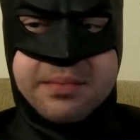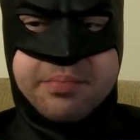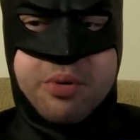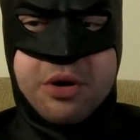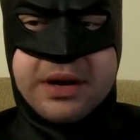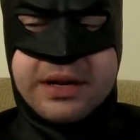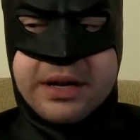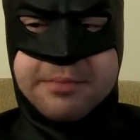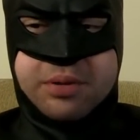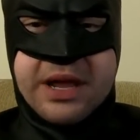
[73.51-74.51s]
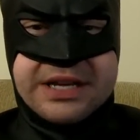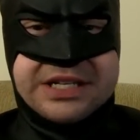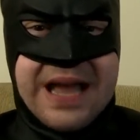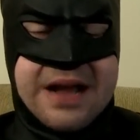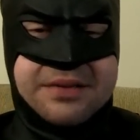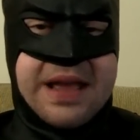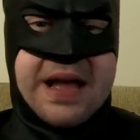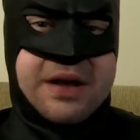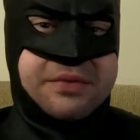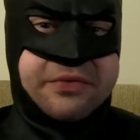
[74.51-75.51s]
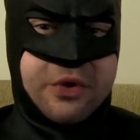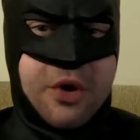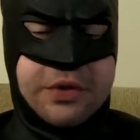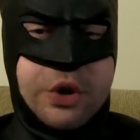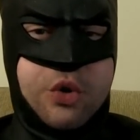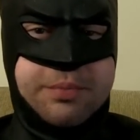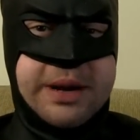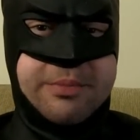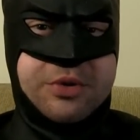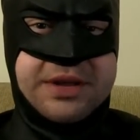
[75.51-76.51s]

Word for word: putting a place downtown for all the old people